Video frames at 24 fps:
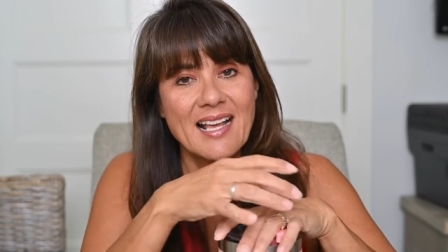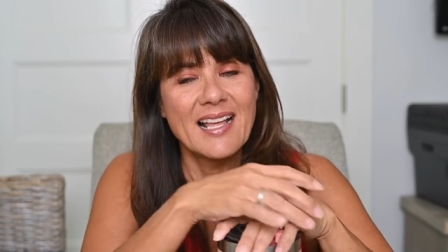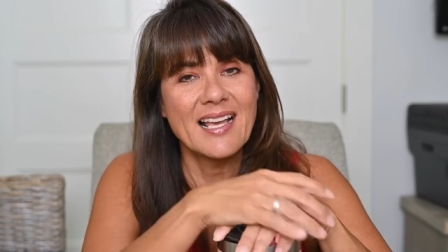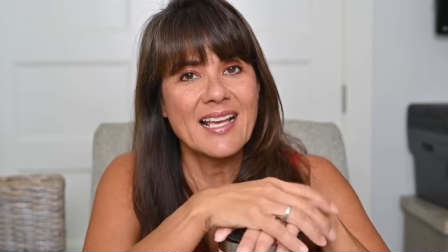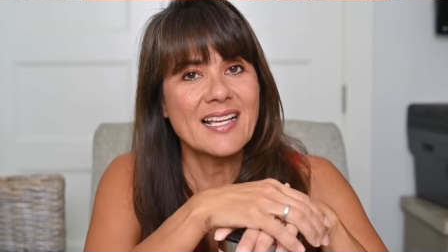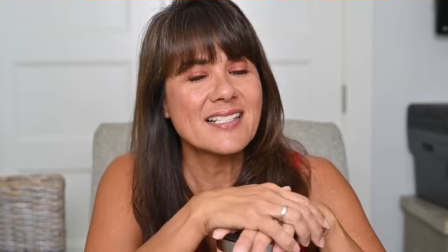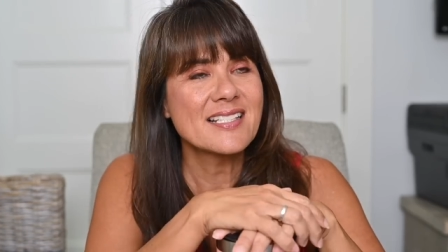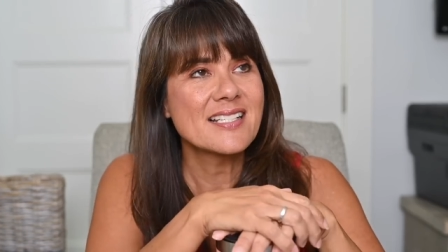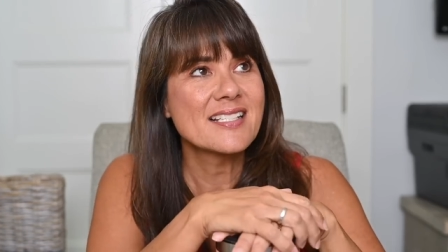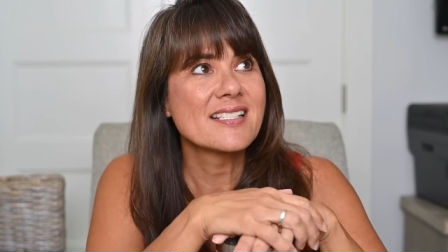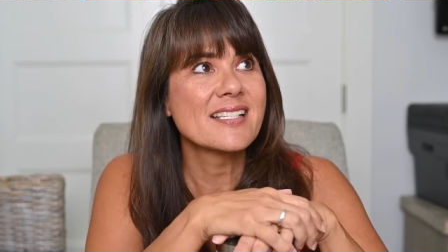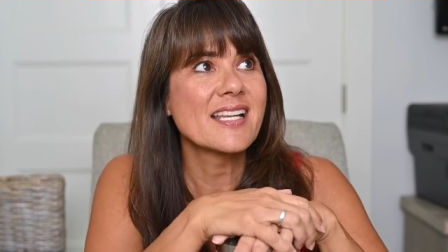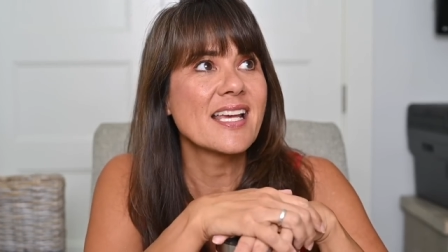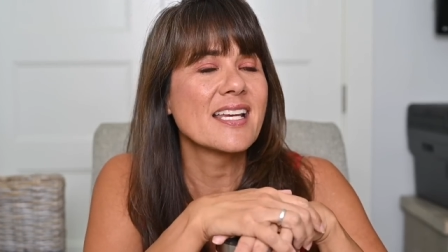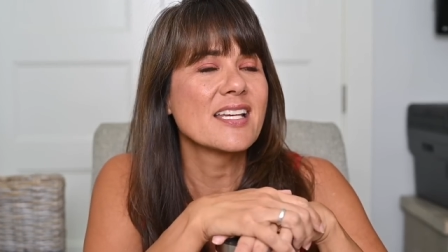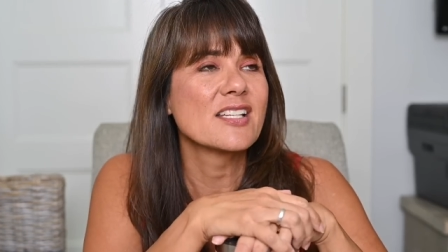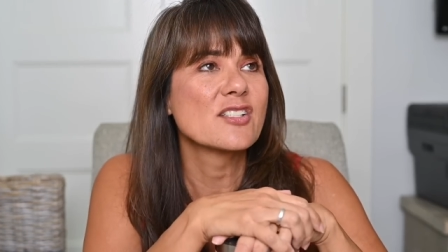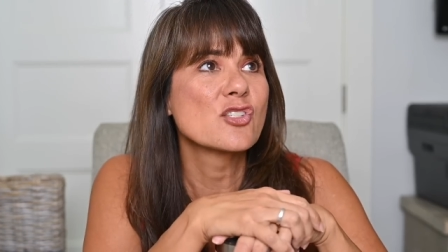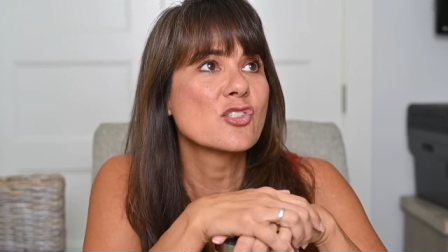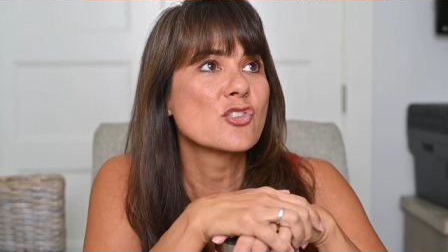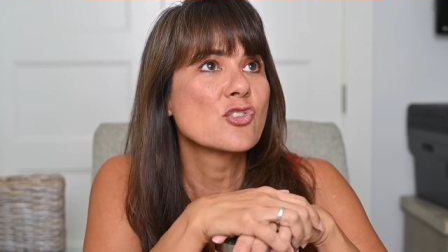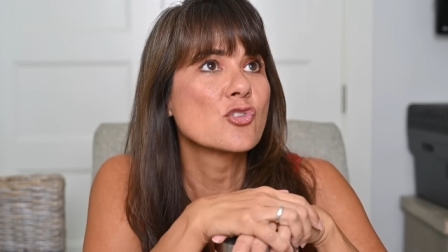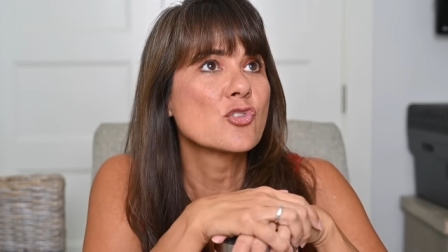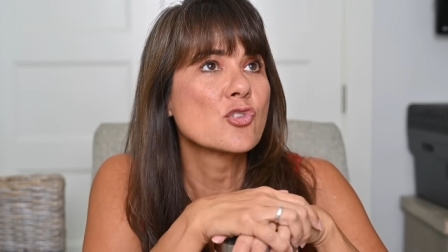It
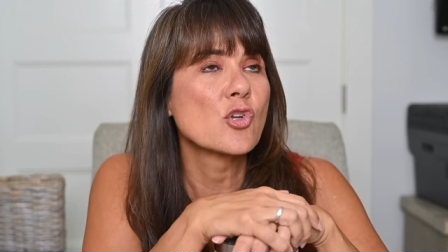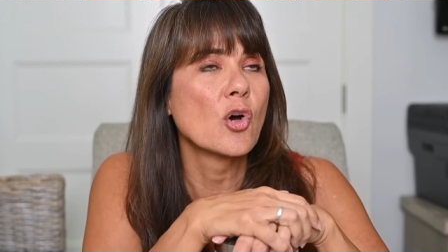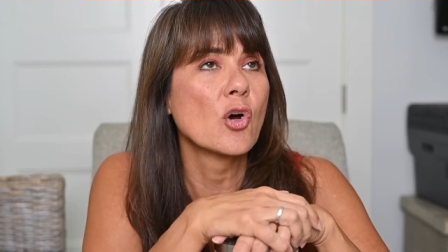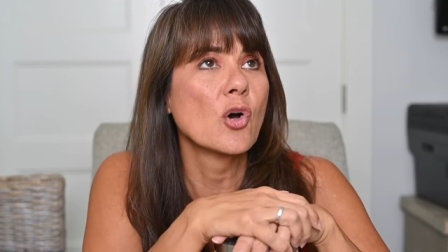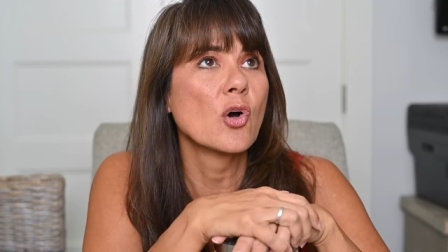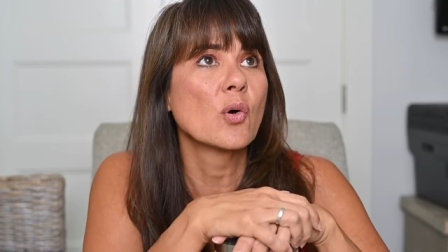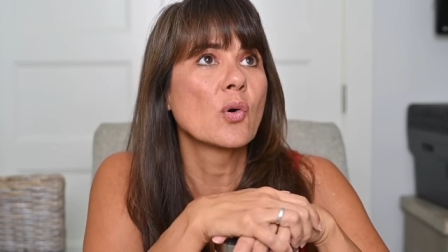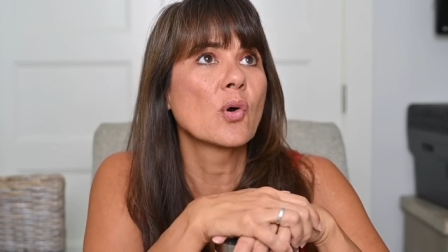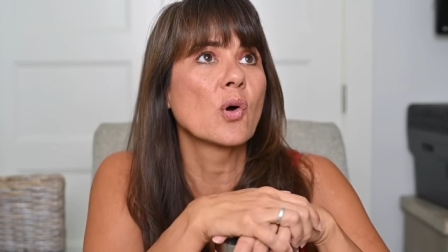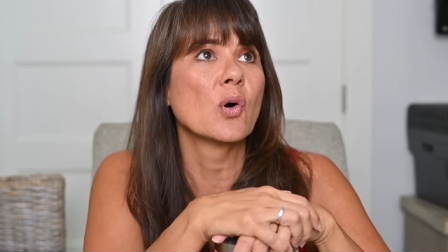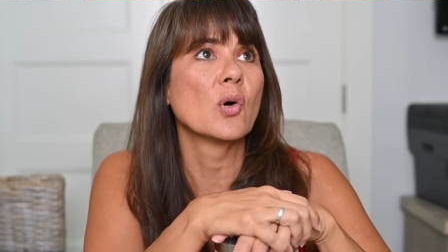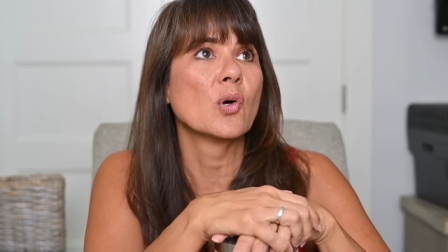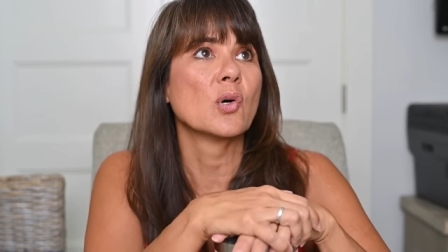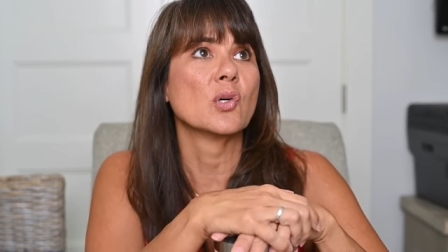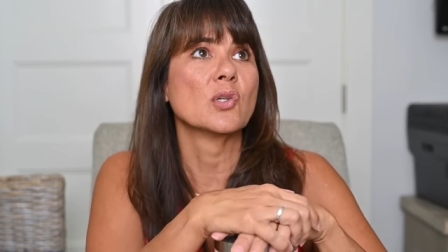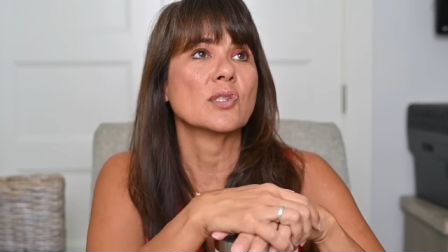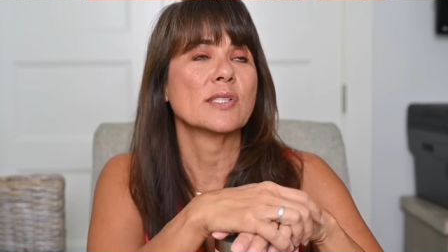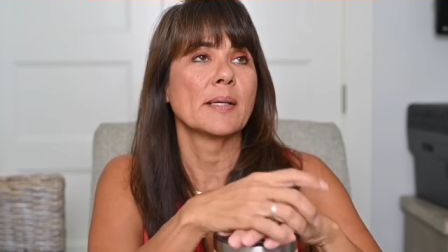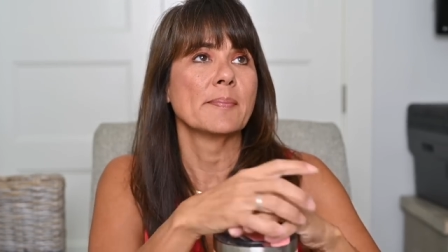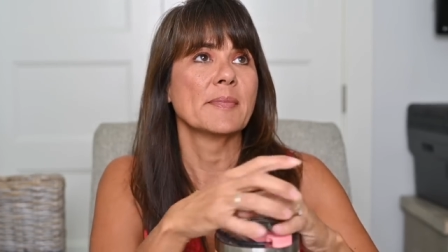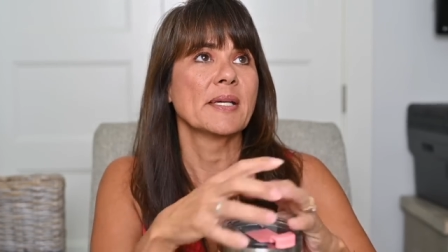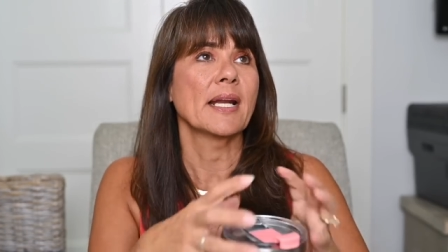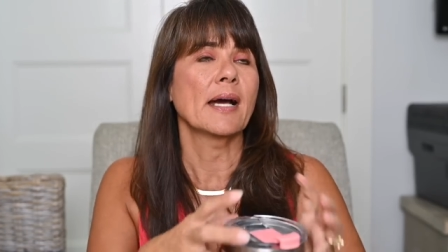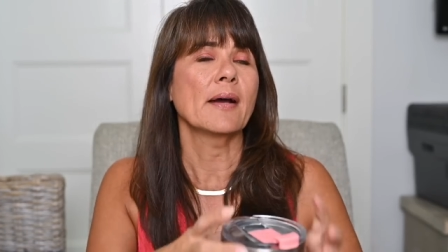stays so cold.
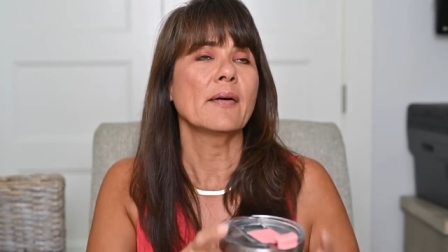I mean,